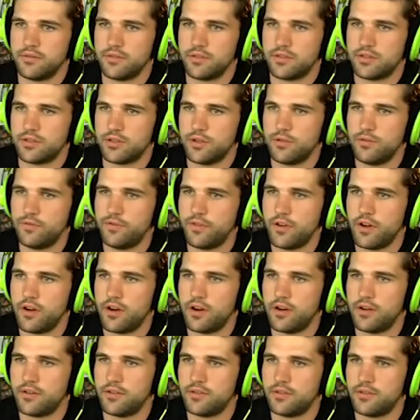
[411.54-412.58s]
So
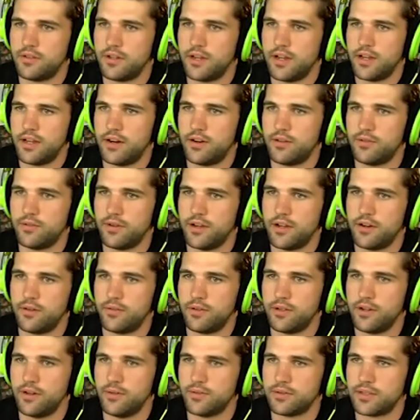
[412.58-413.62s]
far, I don't I don't
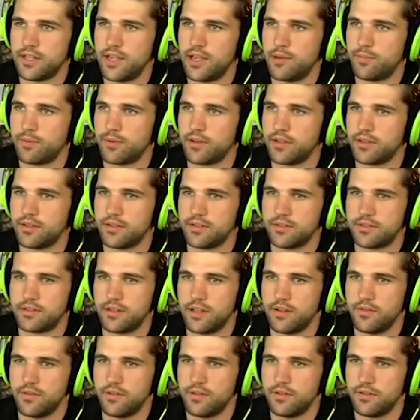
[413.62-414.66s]
really know what's happening in this
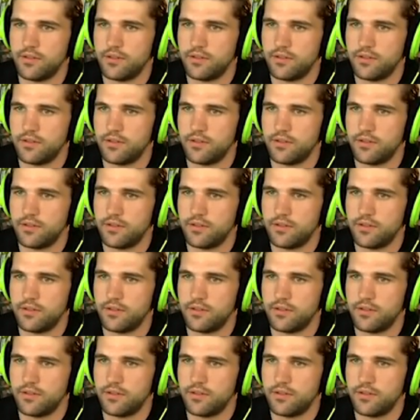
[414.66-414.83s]
level.